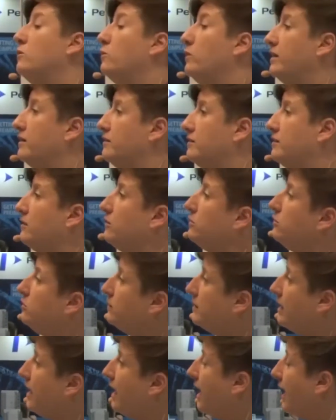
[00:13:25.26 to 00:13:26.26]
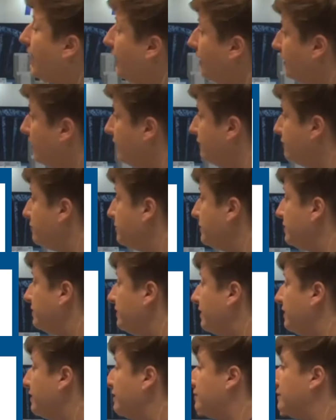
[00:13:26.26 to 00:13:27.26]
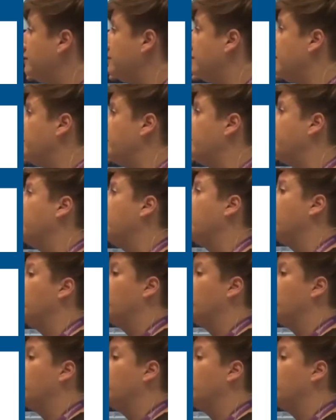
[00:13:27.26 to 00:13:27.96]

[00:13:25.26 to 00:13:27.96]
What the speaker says: We can tell you that high-level mosaicism